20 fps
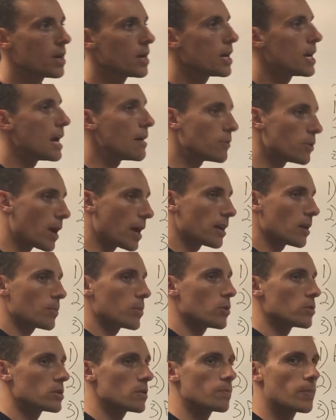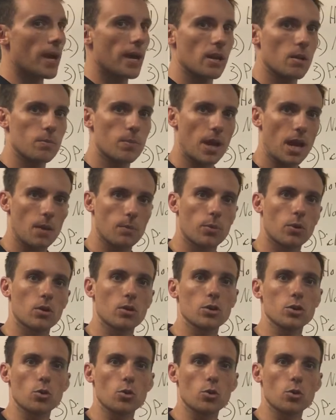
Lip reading: If you end up using pen and paper,